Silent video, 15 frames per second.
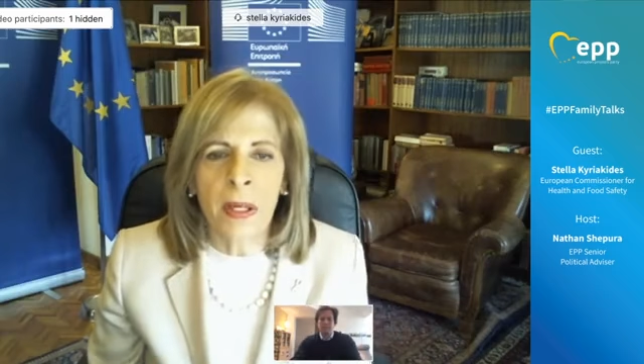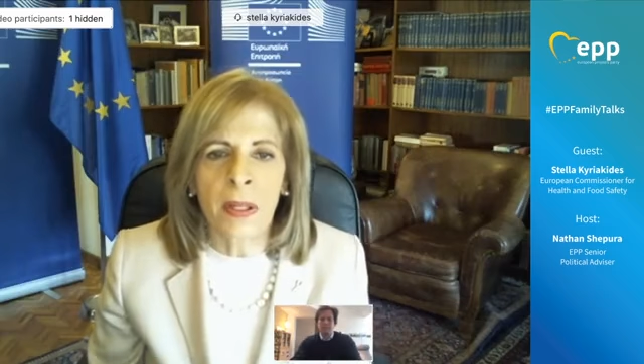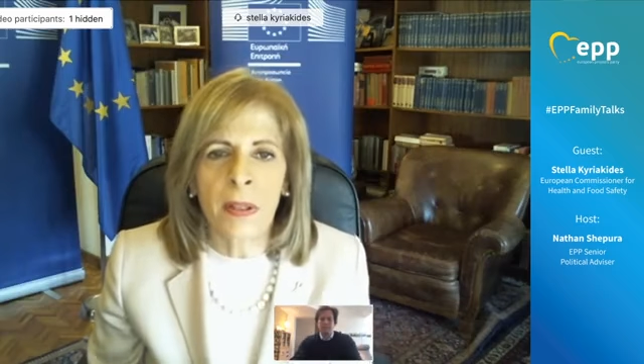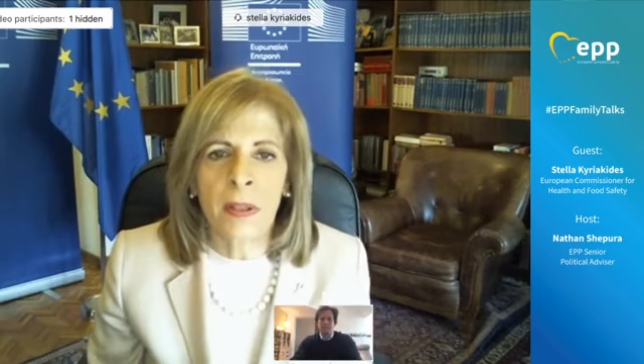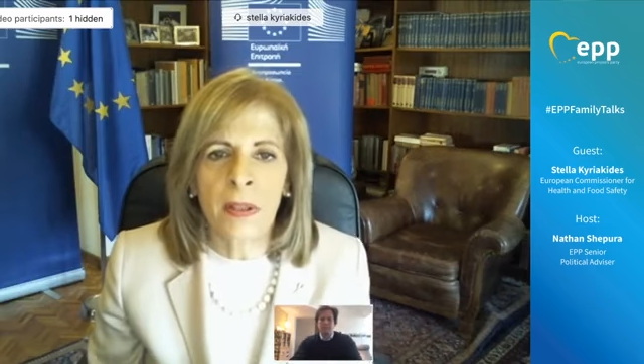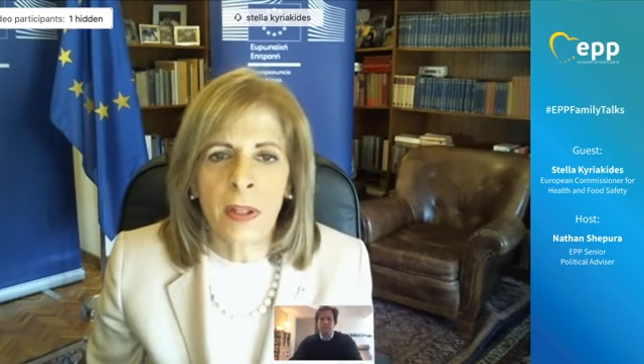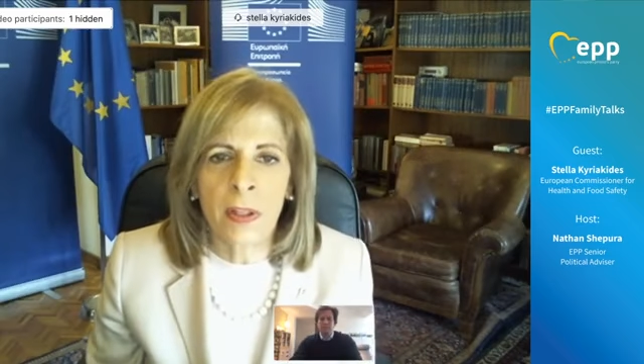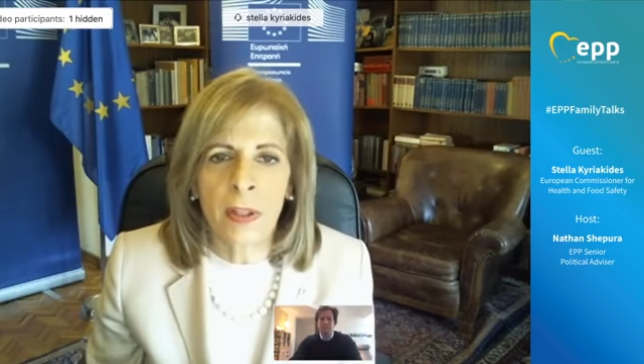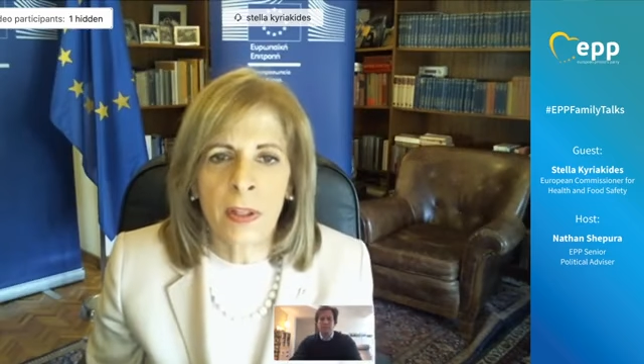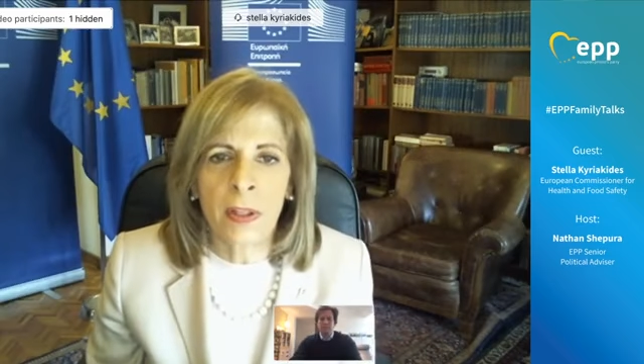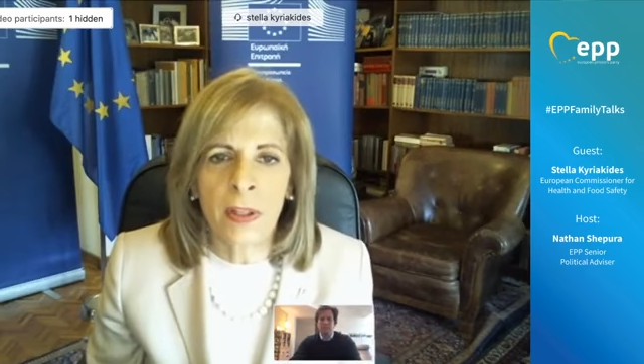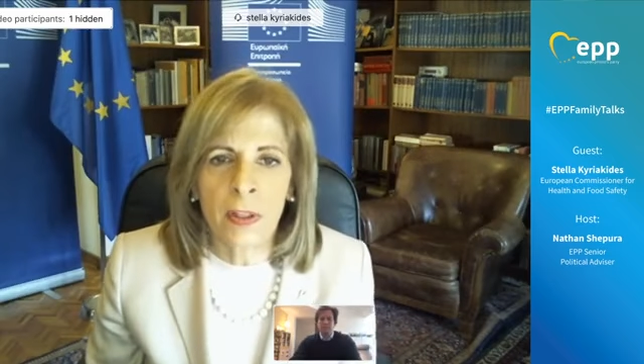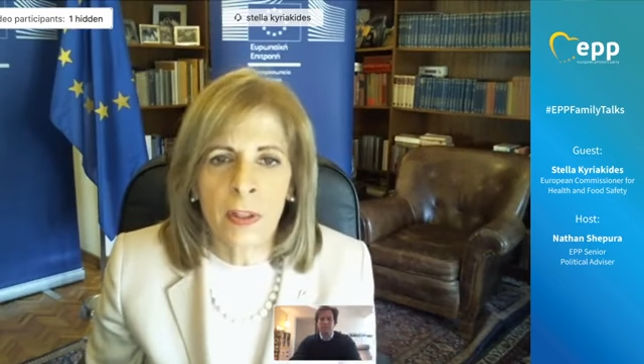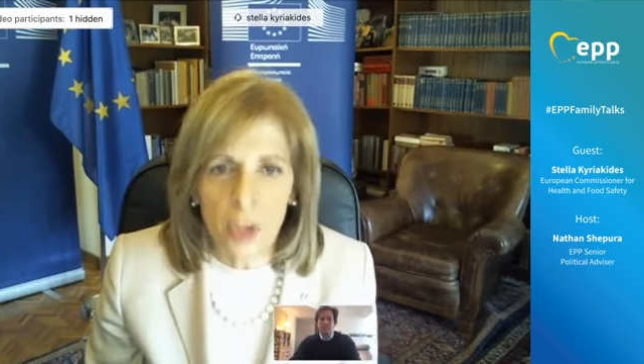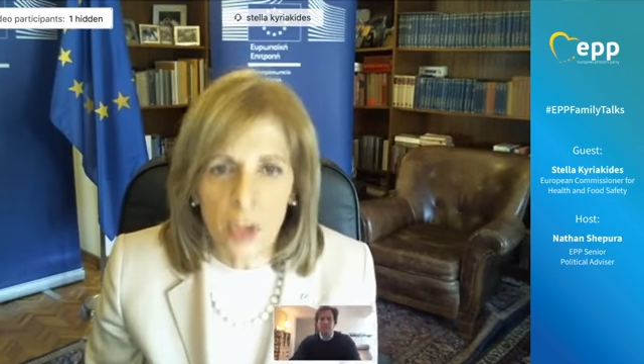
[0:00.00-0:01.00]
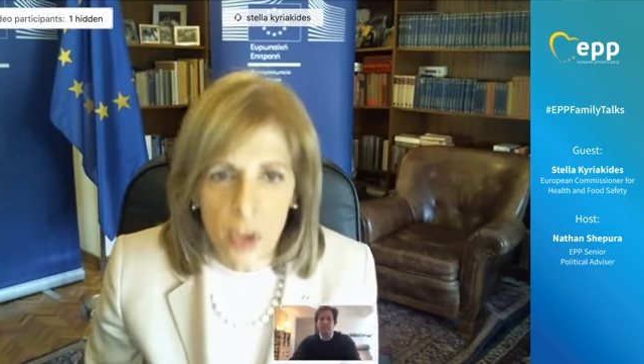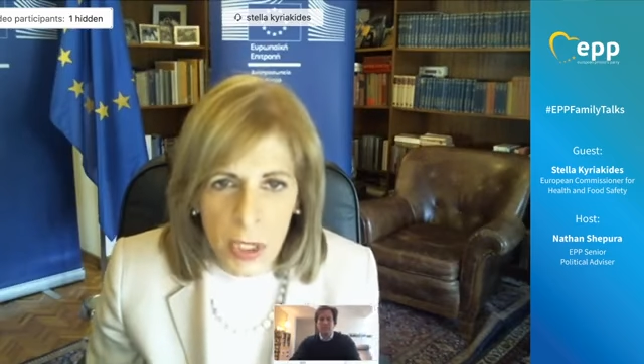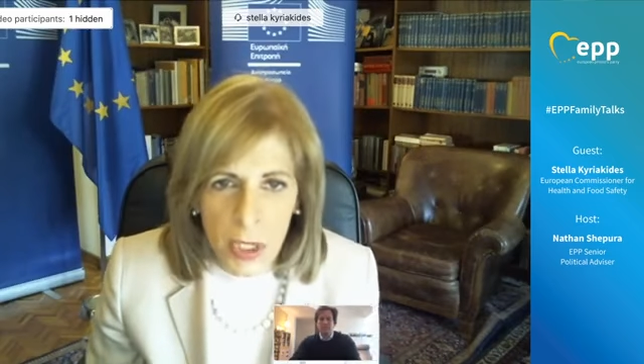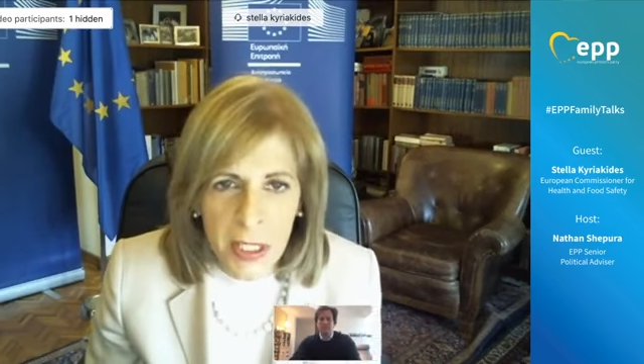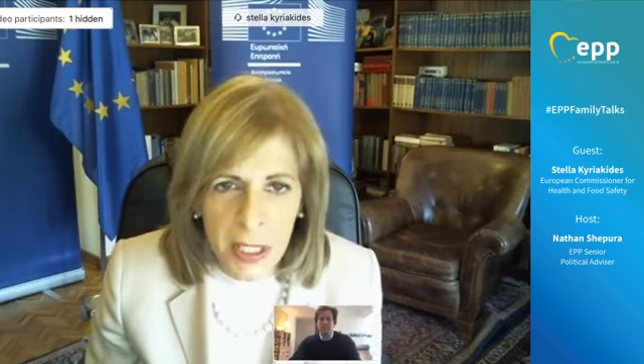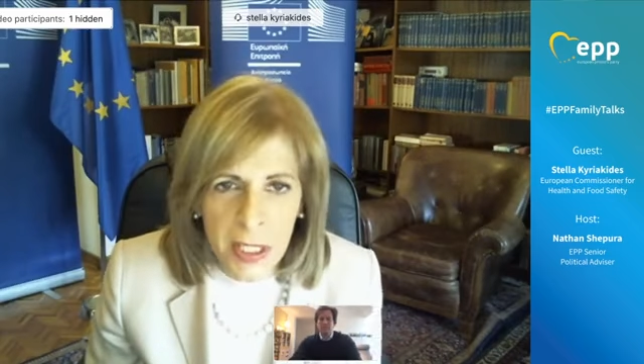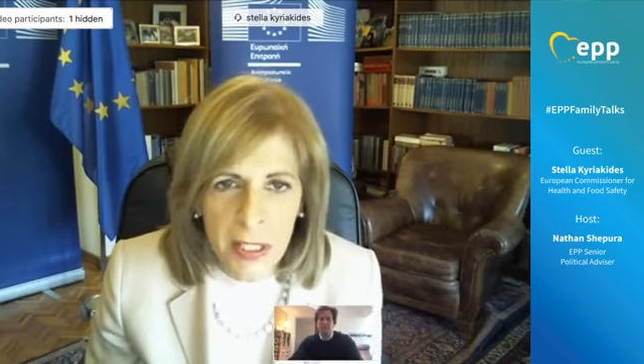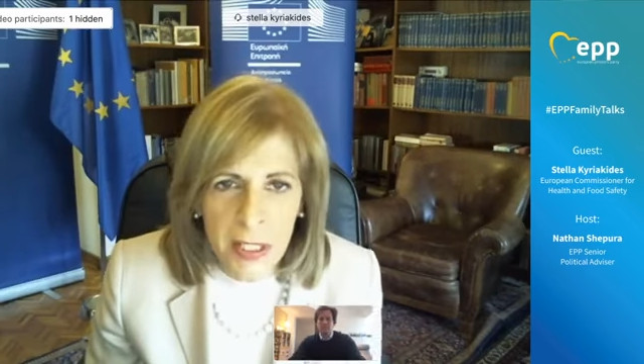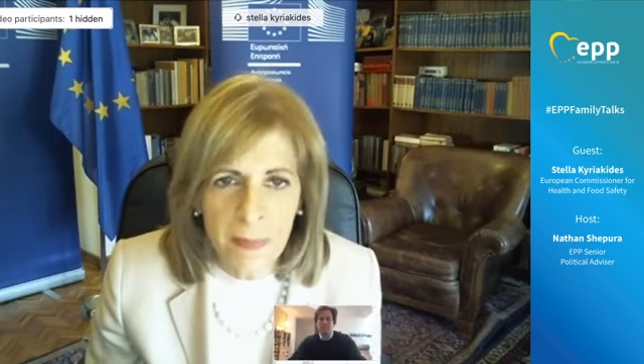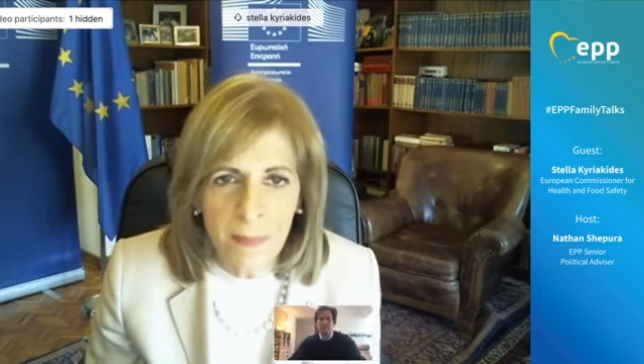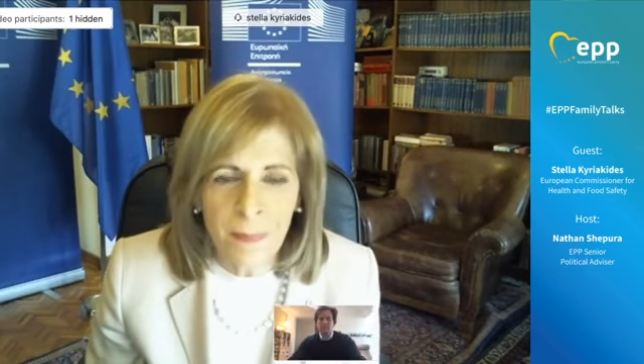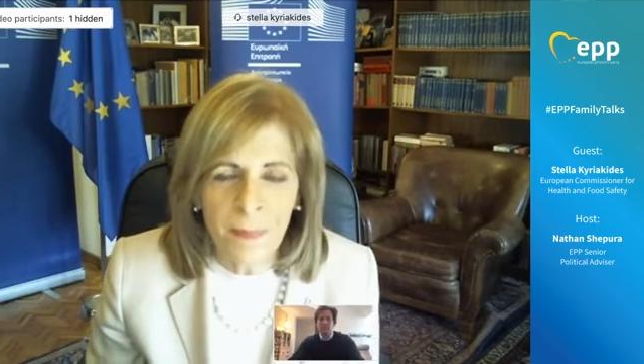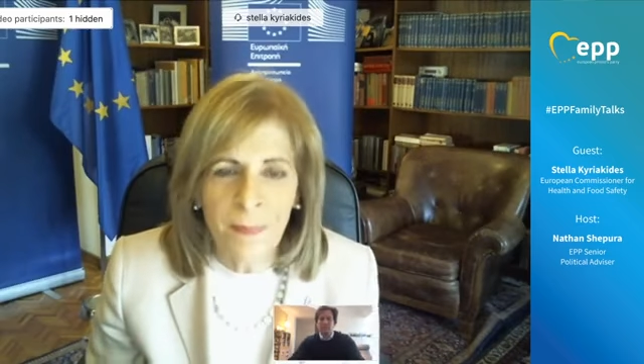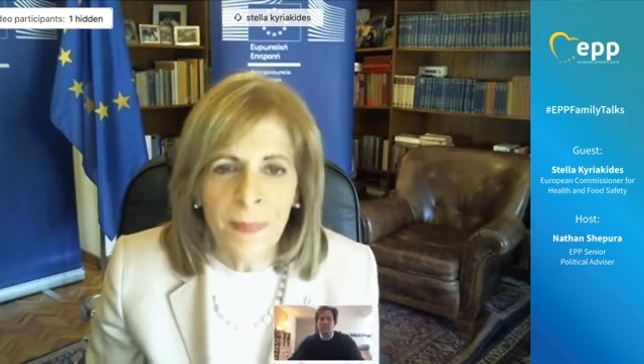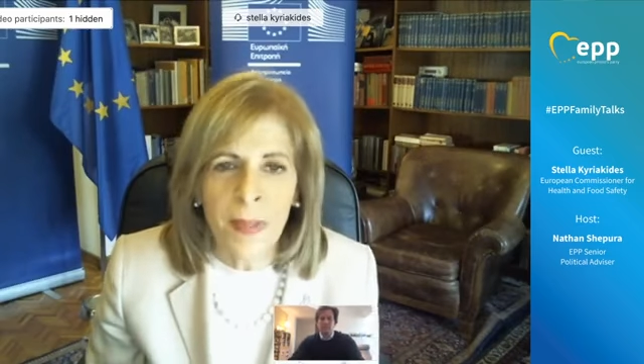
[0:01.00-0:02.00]
the treaties,
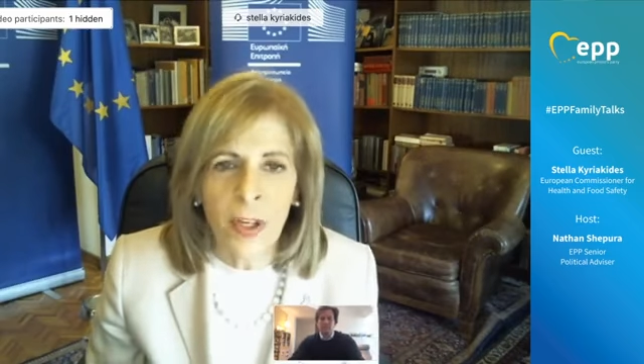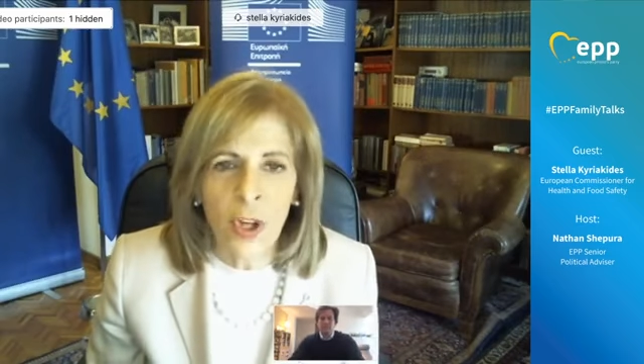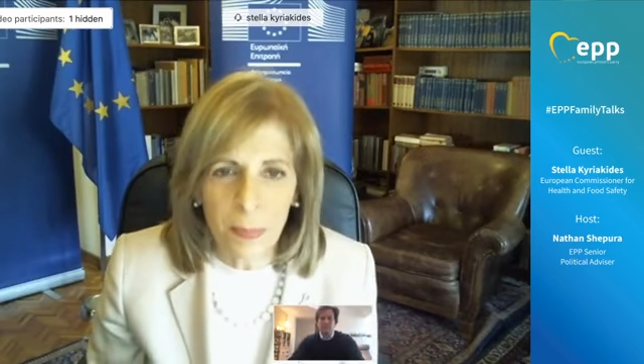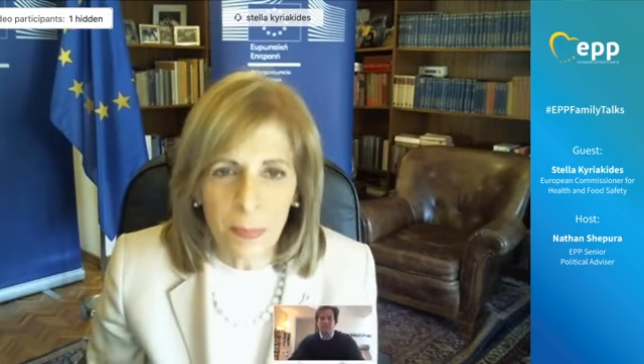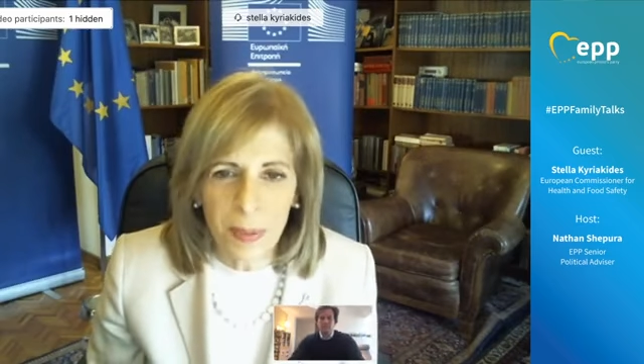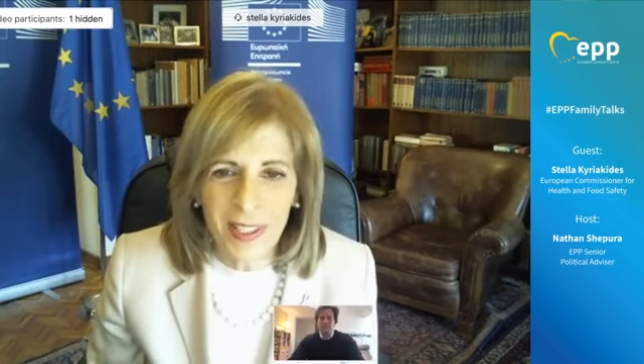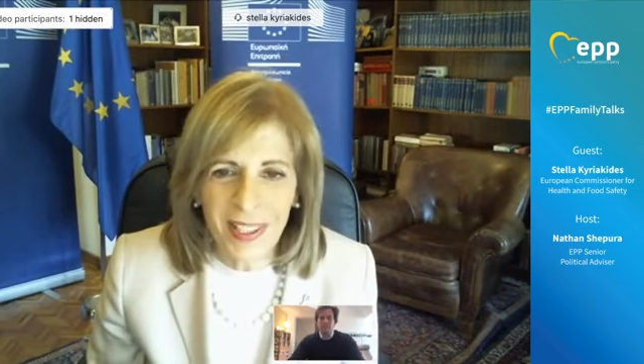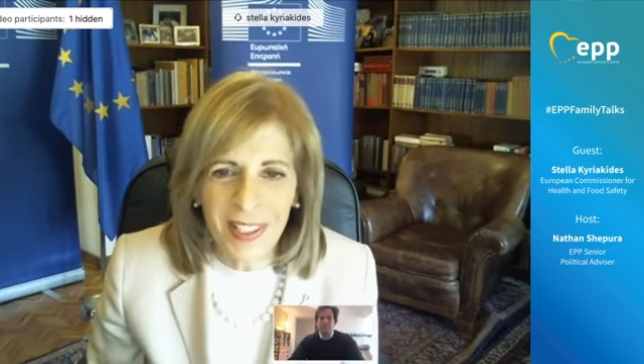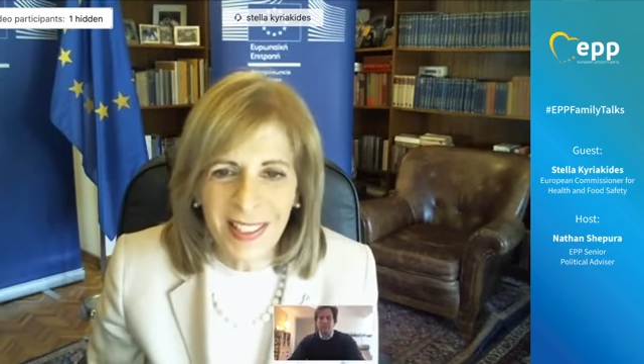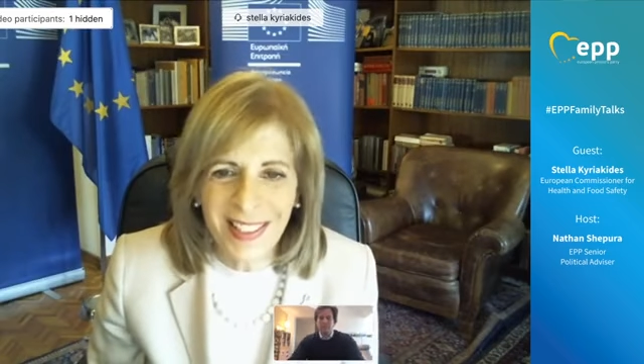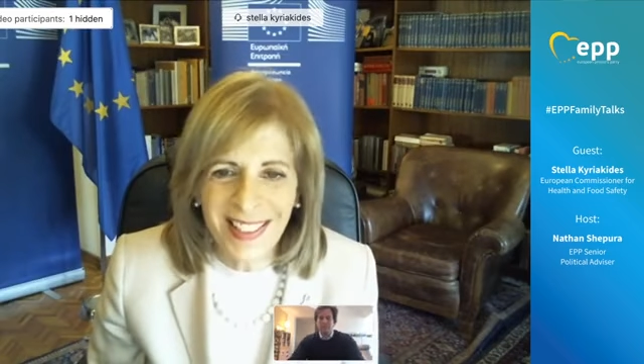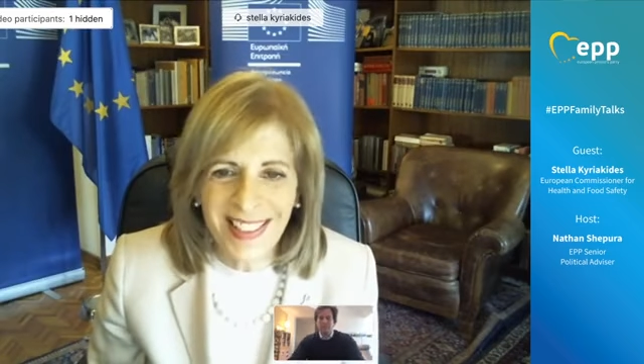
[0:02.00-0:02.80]
competence,